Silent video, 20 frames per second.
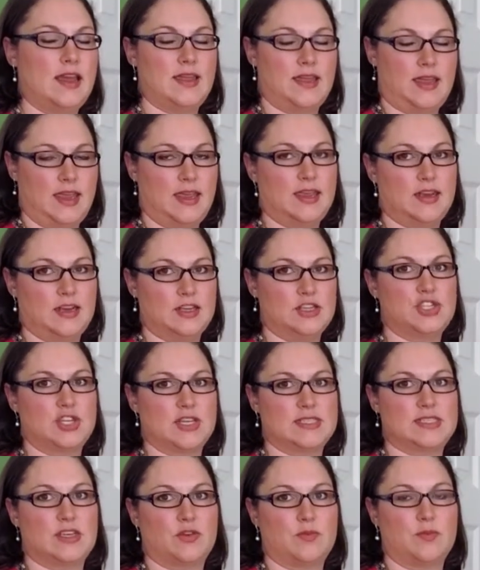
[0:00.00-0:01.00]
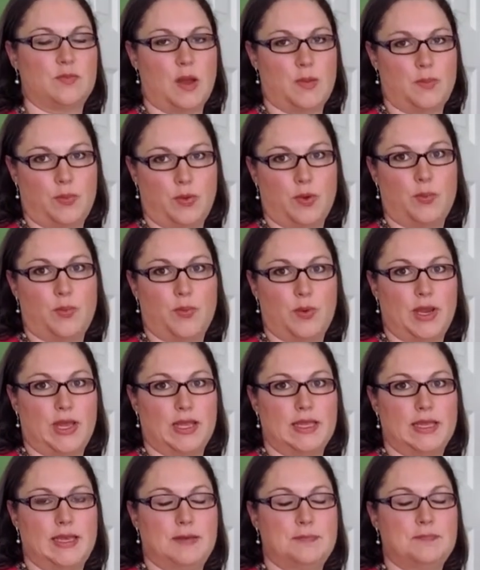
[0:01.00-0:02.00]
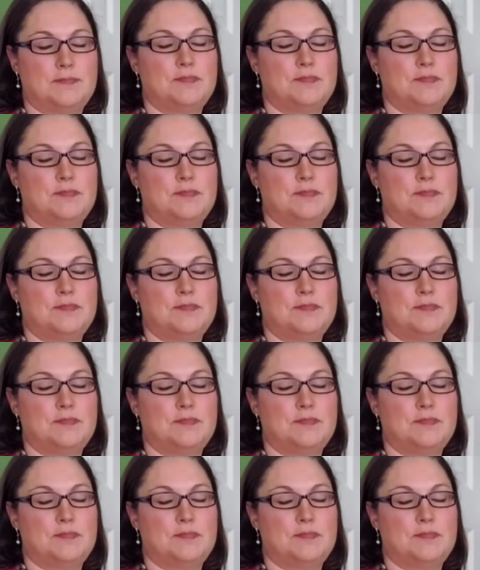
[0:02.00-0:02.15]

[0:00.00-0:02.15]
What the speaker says: it can adjust appropriately.